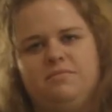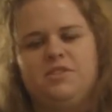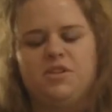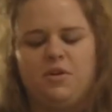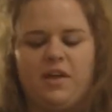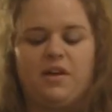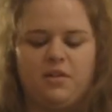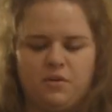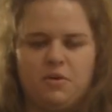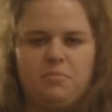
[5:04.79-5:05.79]
So like
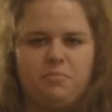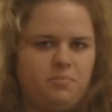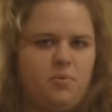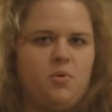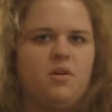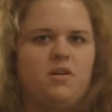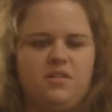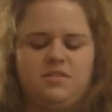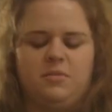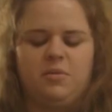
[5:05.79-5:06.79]
Kalua pork
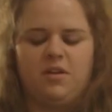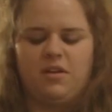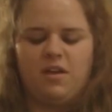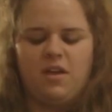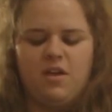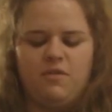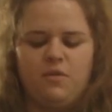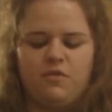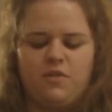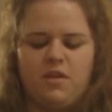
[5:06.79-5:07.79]
is a big
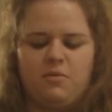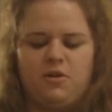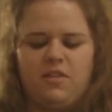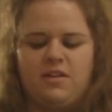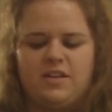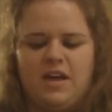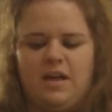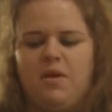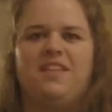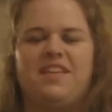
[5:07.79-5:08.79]
food for them during that
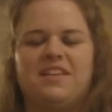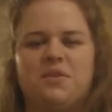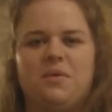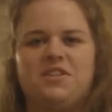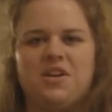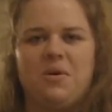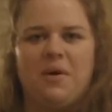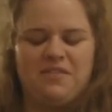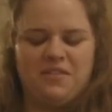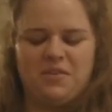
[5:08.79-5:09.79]
time. Thanks for watching
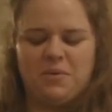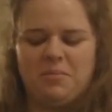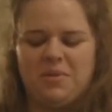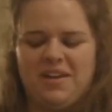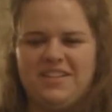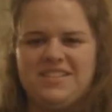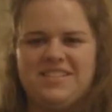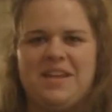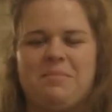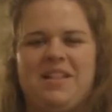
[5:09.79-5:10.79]
Hawaii 51 Plates
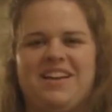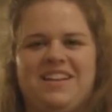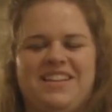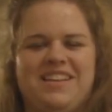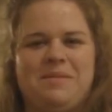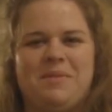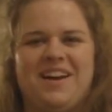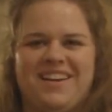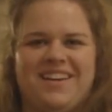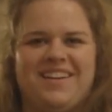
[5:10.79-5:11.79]
and Mele
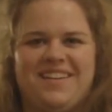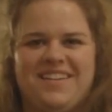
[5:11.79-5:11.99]
Kalikimaka.